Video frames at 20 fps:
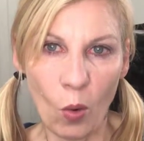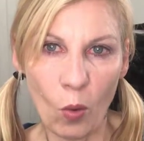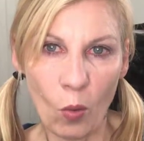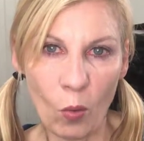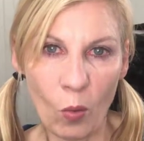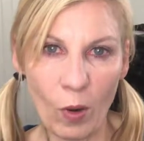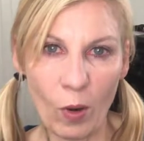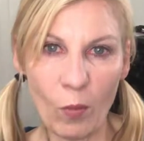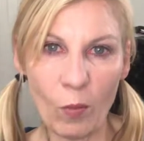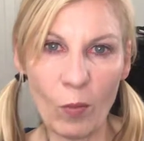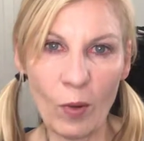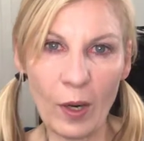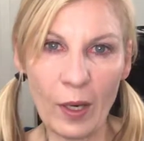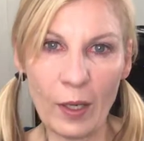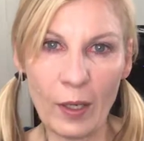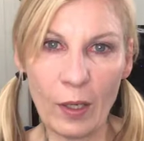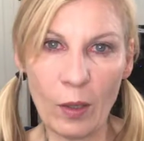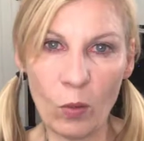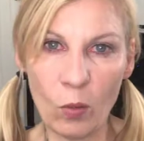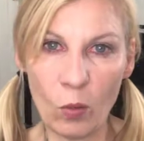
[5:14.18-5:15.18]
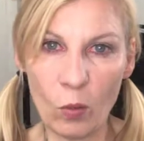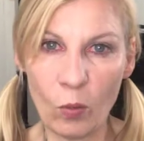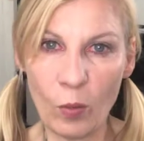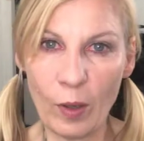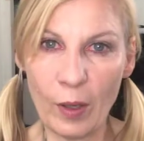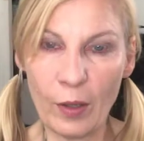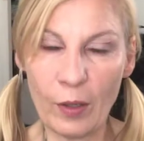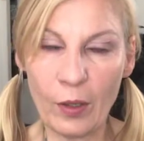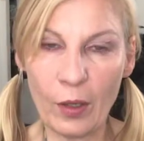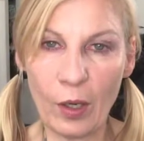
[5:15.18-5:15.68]
When
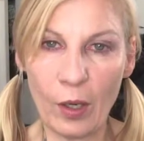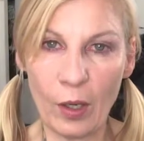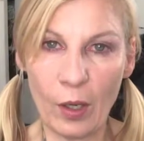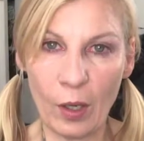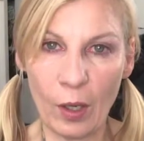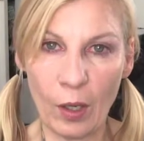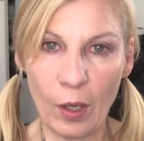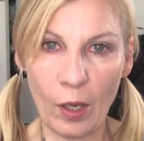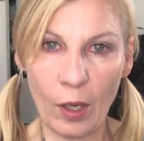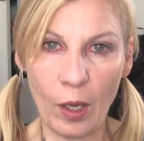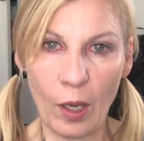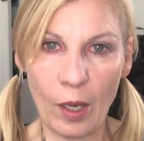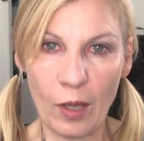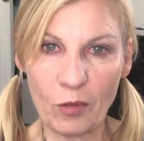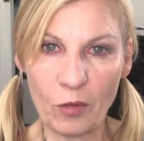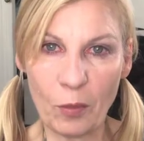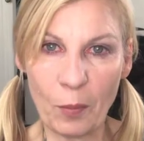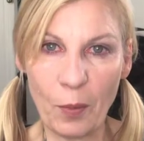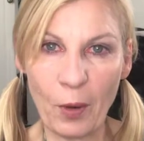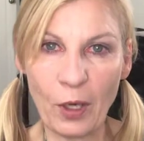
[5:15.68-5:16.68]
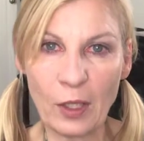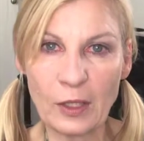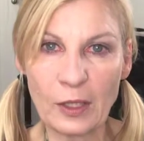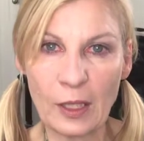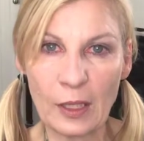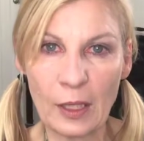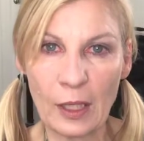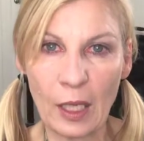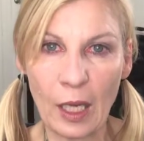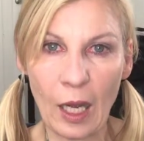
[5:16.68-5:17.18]
as a
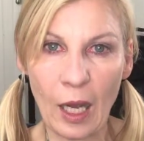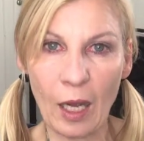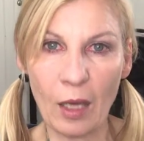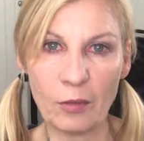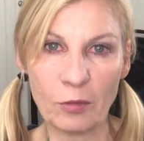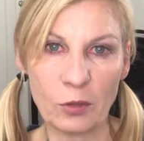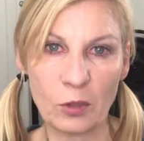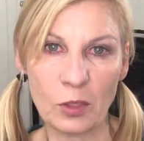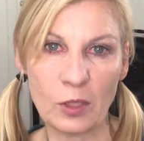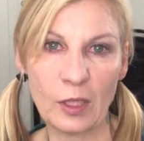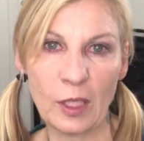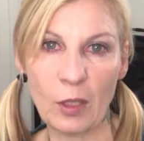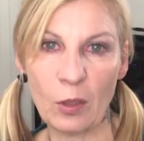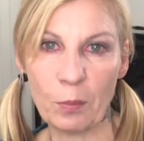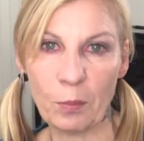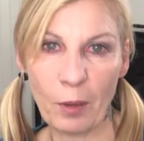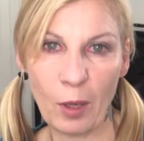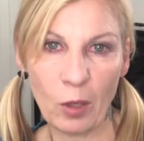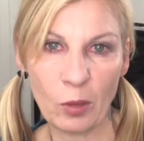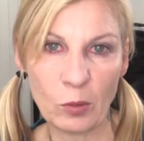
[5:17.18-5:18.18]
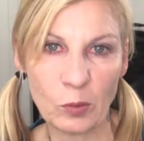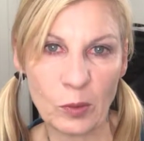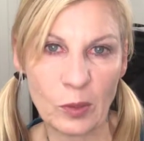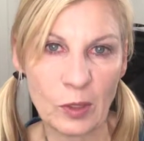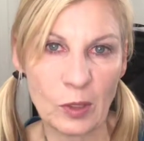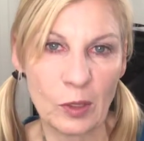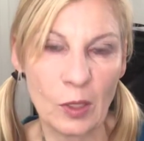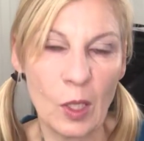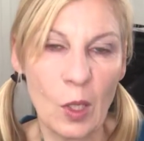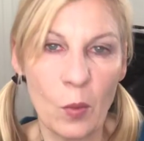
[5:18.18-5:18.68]
bartender, I have to set
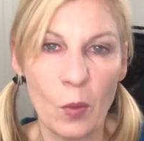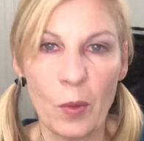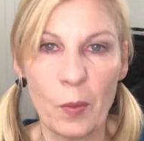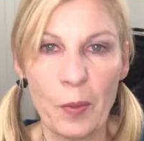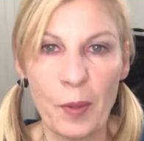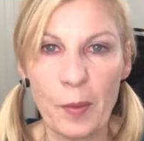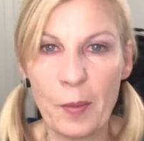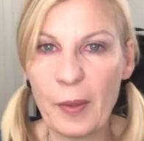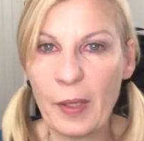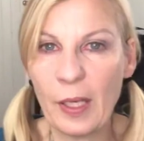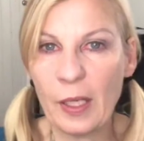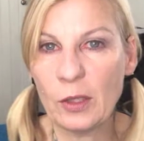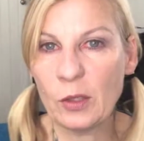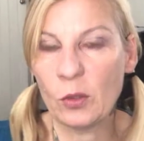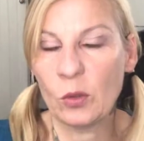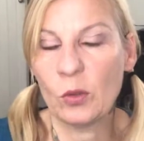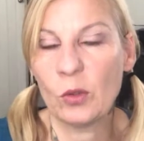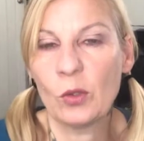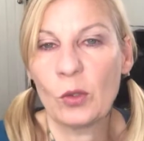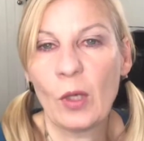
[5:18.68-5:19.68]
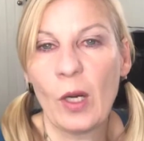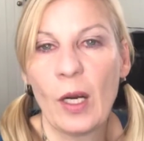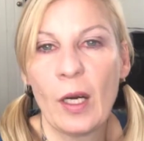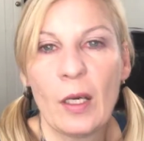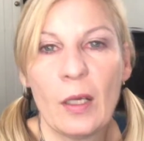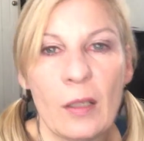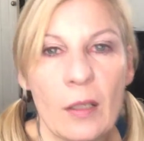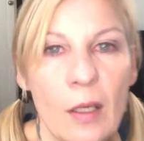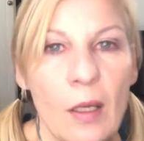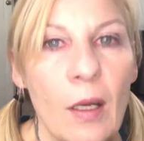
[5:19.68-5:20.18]
boundaries when people get too drunk,
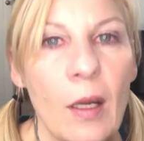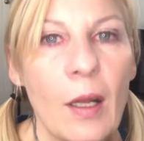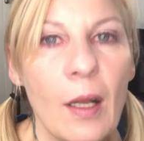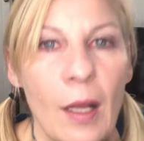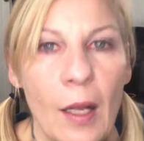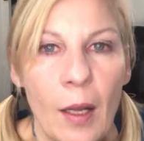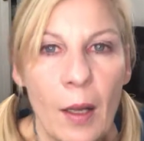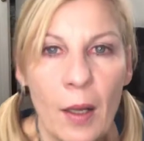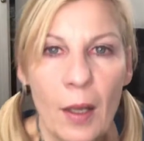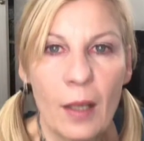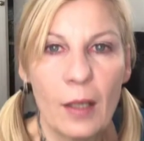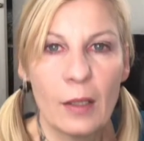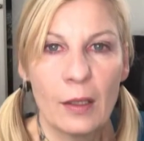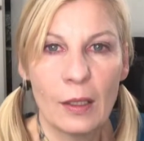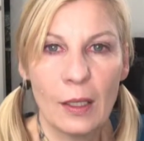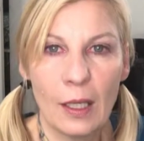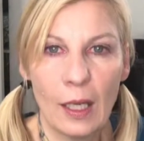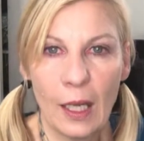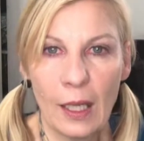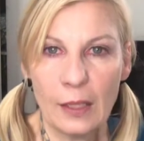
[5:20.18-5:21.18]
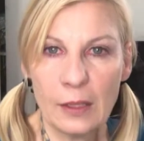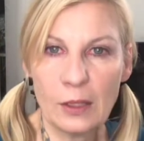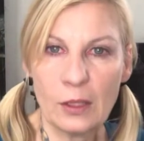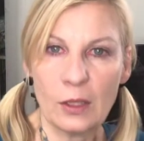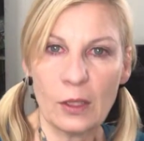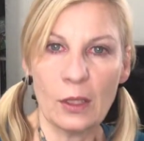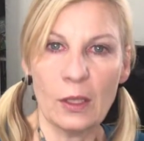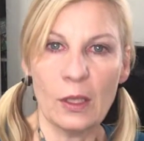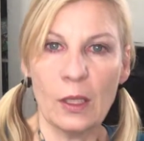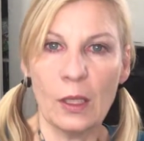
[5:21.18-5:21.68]
and
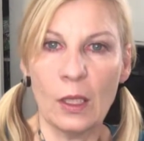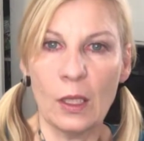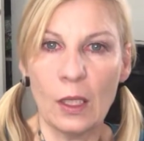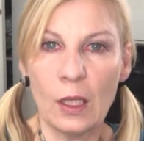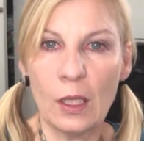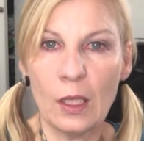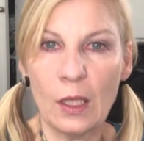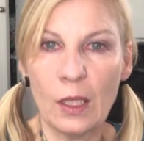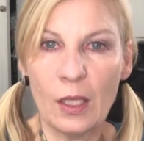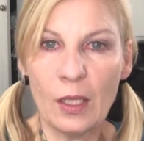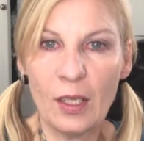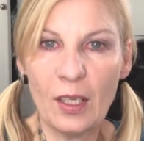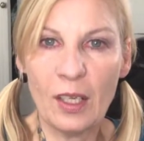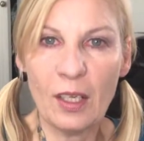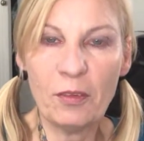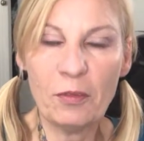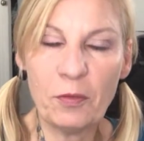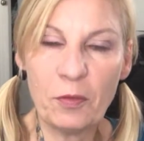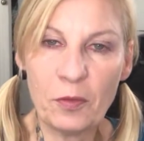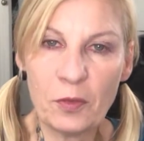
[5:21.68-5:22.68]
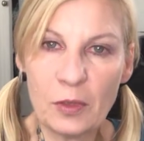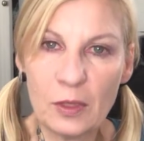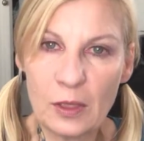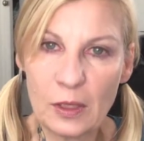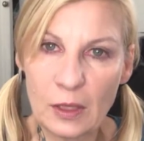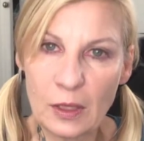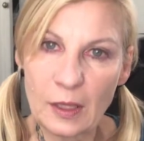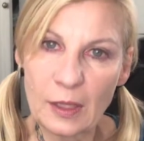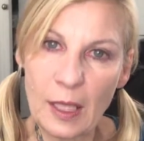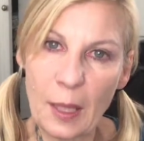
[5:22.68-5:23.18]
if
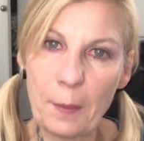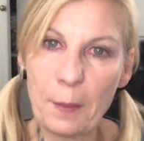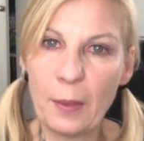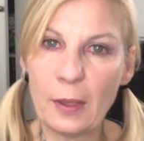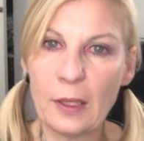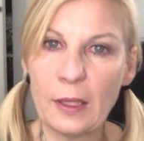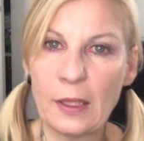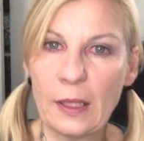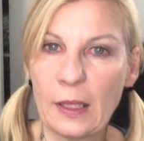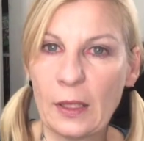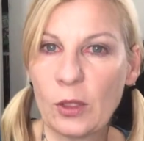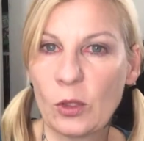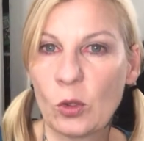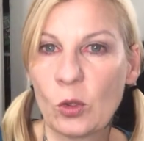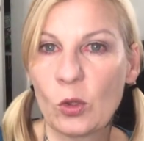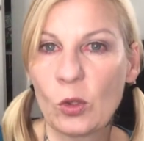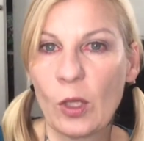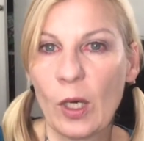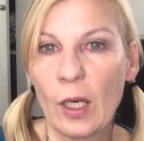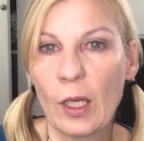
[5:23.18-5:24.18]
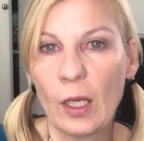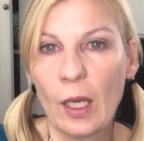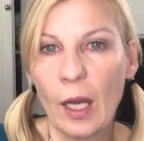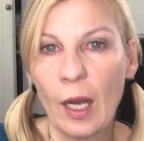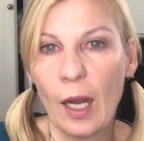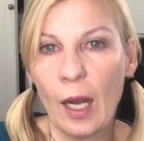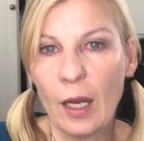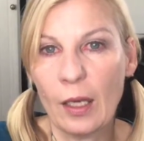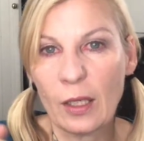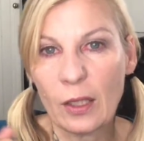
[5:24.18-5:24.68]
somebody gets too drunk,
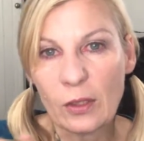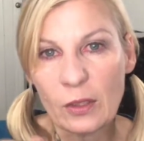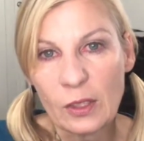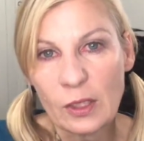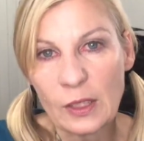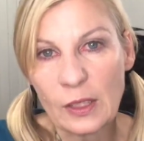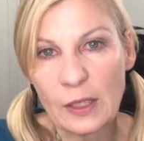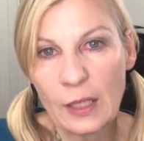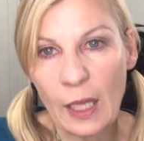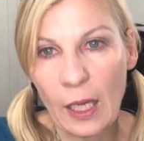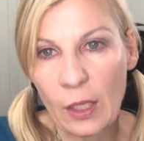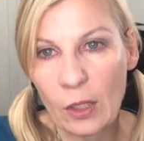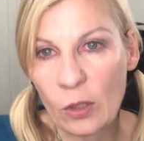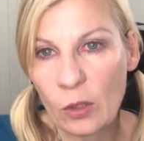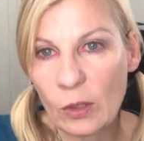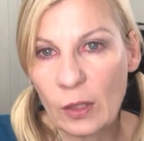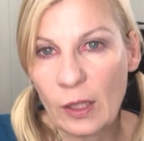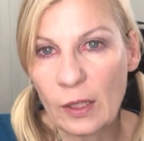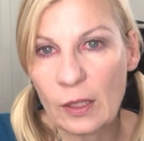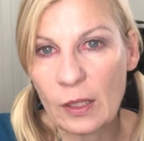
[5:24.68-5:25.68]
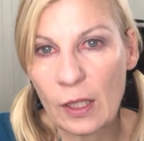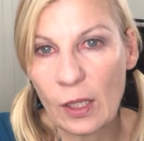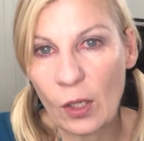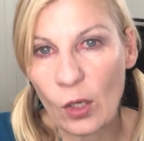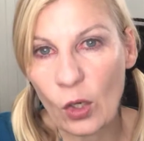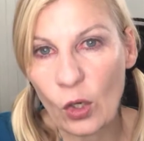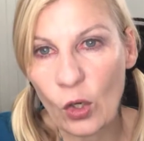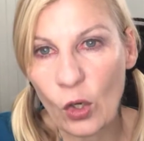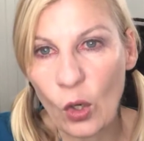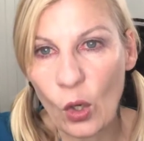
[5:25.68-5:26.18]
I gotta start at
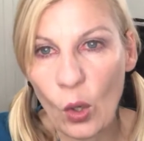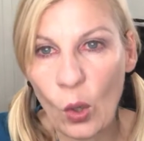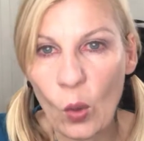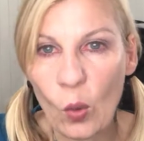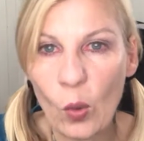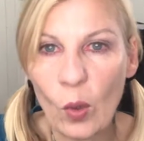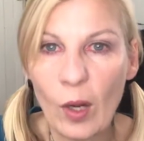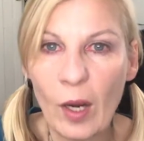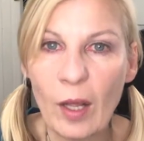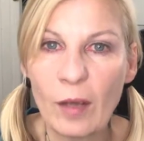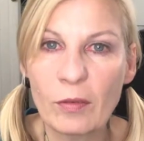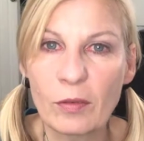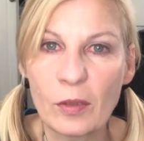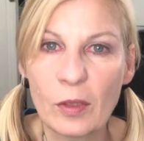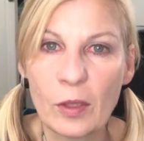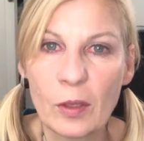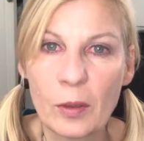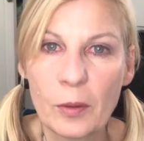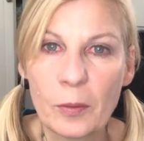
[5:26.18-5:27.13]
a low level.